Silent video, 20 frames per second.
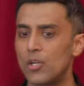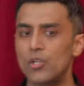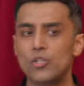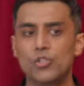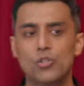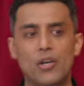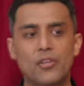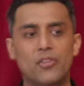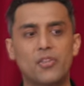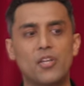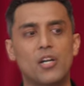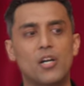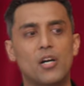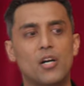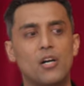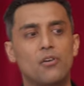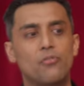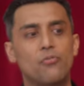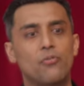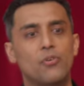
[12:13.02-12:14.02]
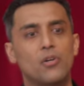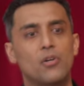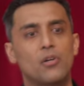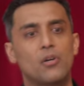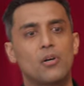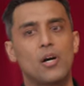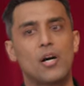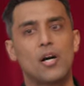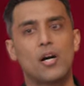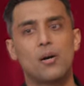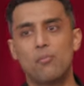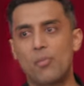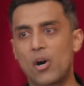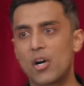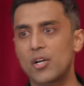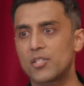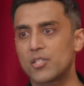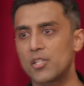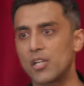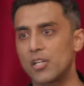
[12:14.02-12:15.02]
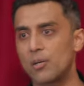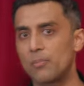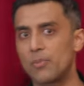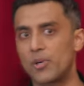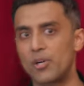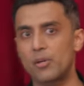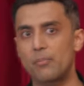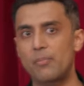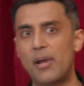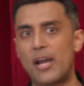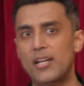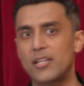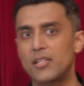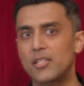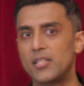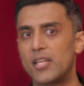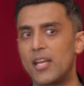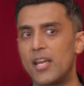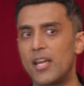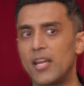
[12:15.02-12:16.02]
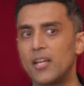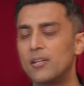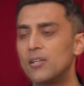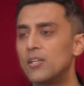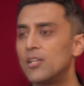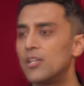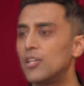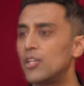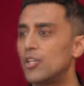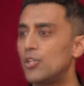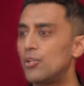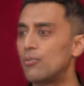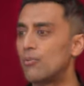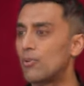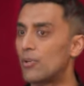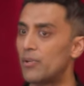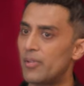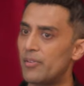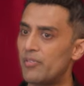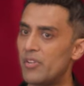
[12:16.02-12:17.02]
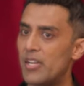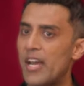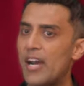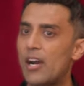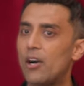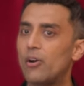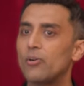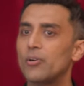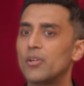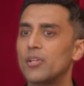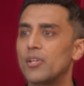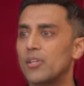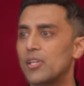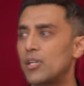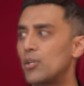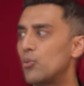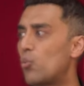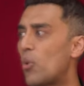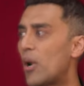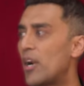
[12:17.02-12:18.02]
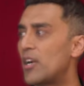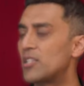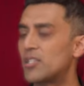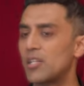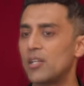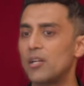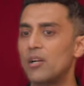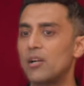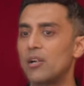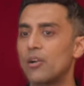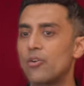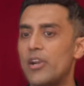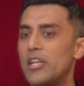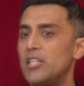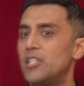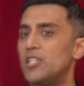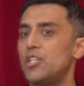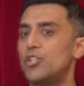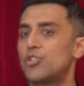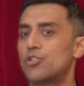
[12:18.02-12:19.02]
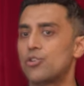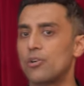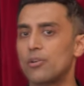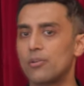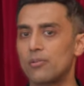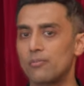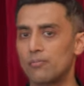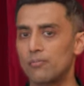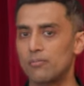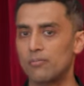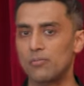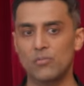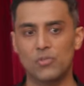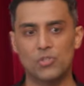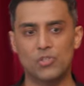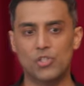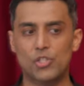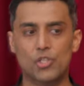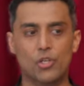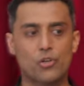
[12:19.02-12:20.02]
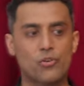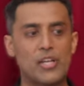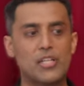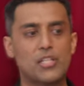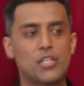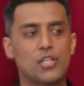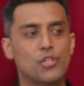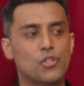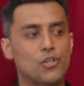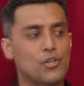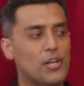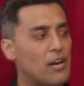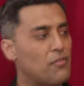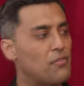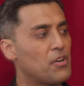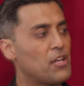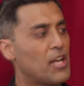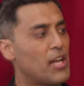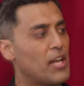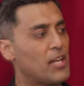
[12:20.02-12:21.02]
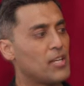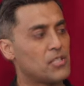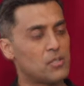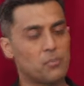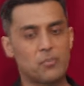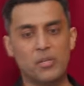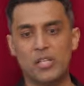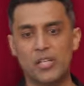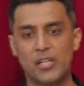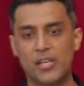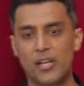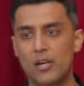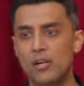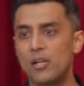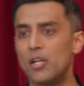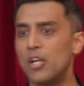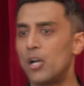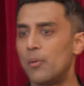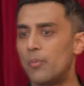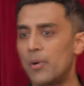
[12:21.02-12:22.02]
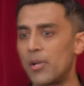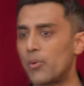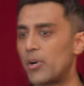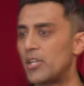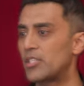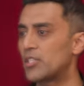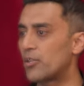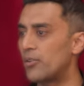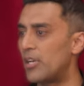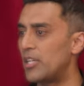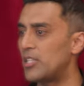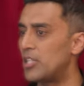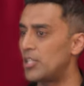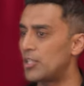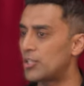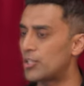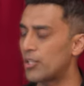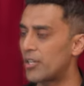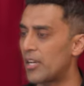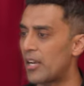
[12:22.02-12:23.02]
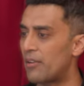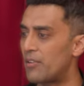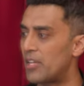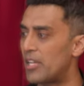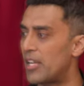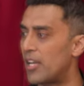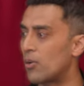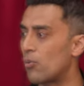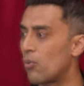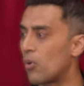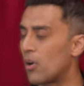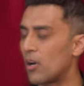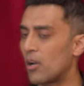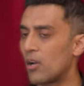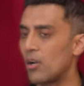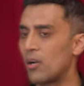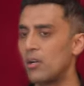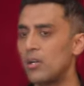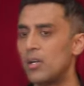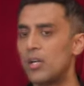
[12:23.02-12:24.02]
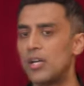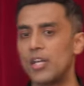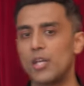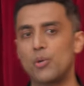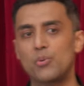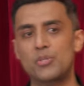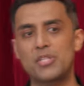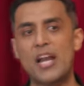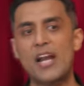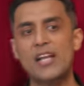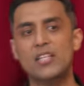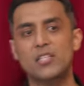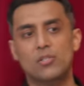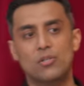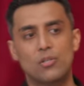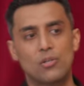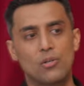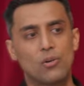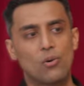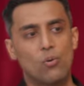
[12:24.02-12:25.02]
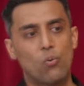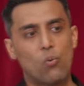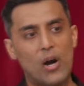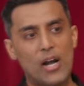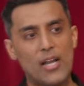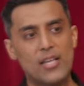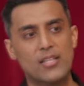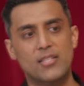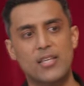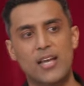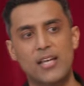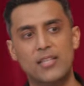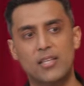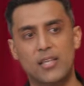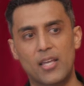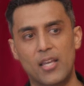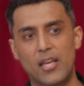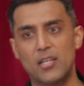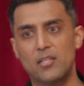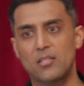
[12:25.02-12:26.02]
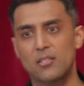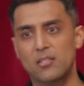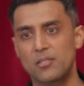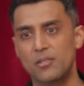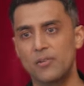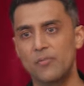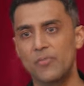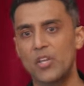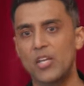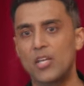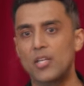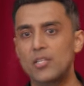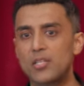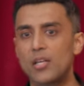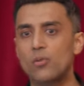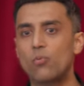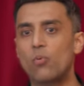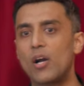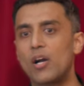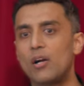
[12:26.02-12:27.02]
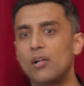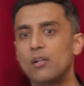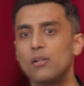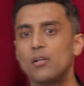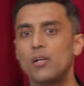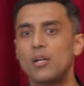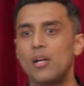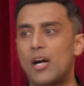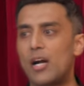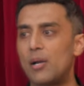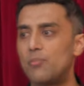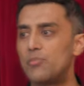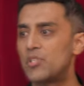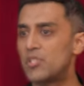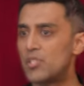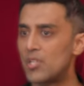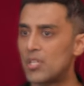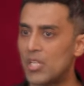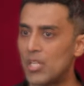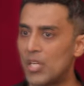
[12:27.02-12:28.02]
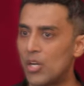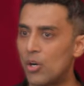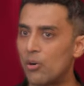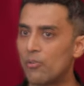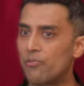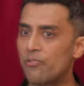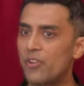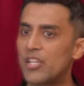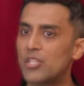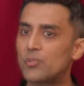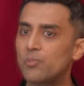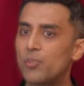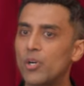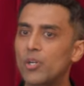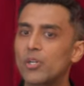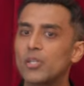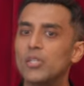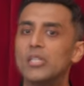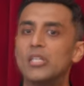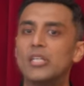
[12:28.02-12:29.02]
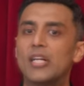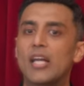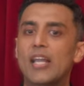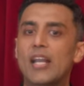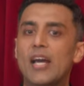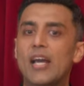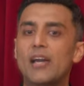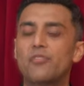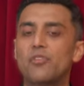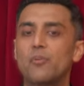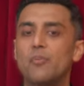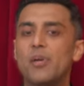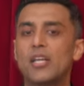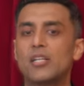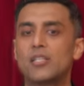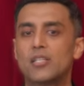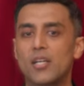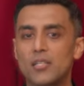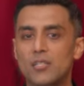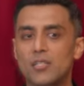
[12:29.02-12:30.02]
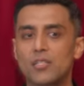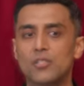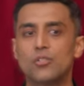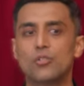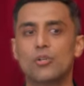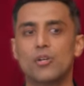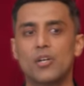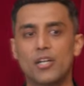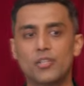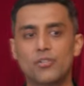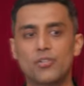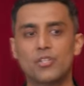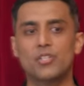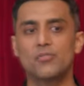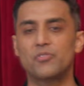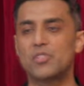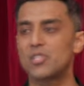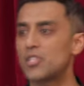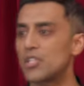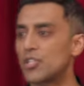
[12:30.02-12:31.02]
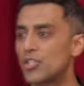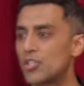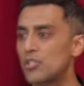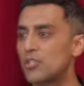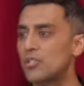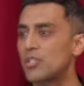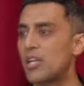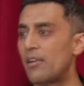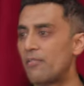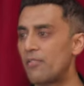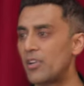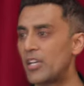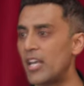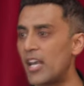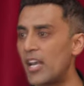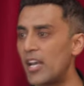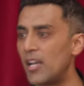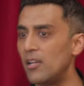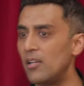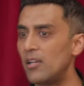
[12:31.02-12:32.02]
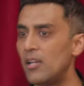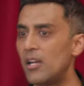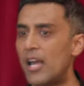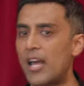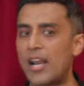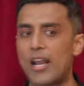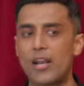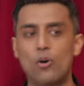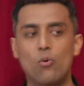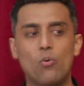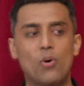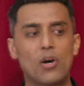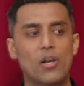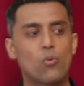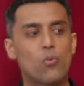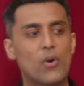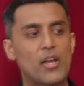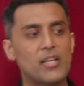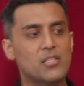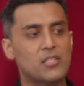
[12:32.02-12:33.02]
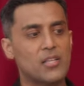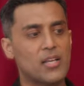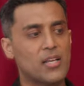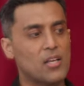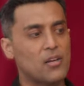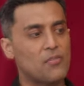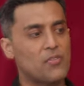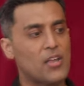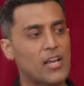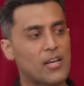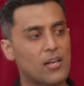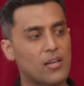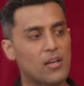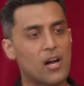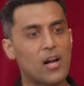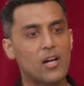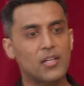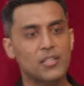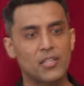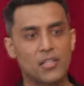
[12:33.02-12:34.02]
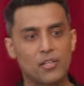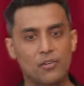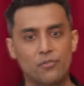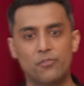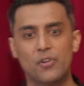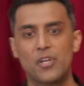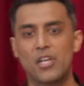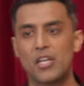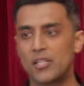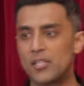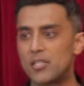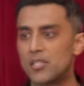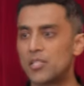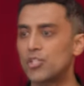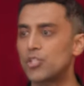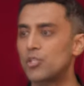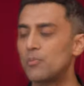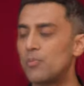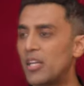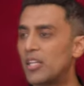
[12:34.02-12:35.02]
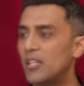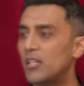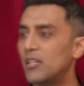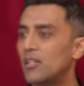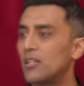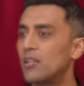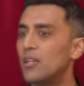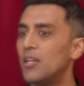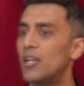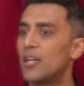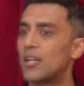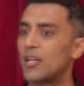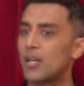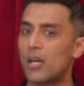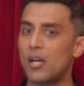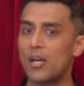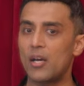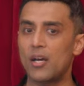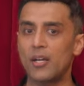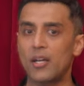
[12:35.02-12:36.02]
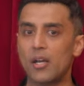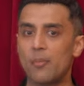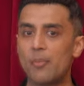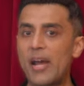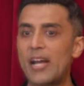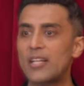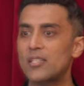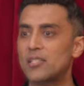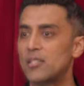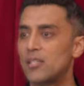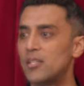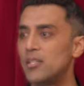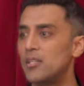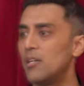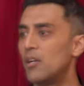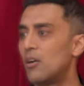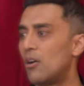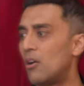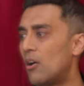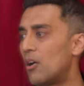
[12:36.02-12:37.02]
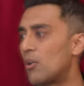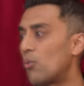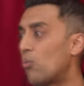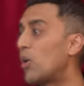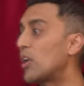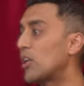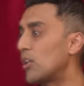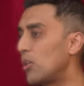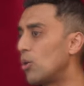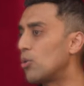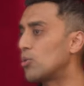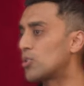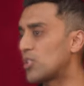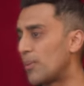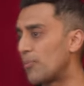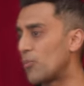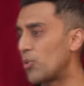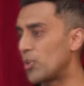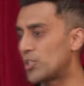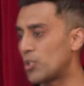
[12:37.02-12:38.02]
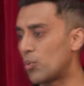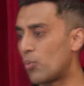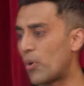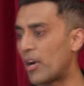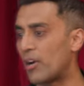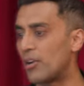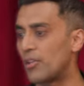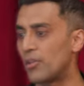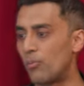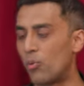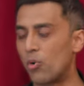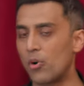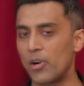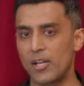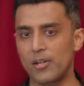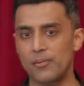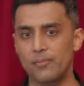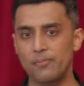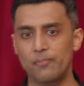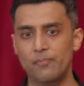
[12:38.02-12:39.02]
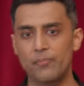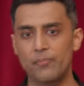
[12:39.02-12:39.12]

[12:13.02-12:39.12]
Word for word: So I think of uh, Mark Zuckerberg back in the day, he, or even now, he wears a gray t shirt, just a gray t shirt every day. He's a billionaire, but he wears a gray t shirt every day to work. He was asked, why is that the case? He said, well, I'm the CEO of Facebook and I have to make dozens or hundreds of decisions every day. And I don't want to waste any of that cognitive decision making uh, capacity on what clothes I'm going to wear in the morning.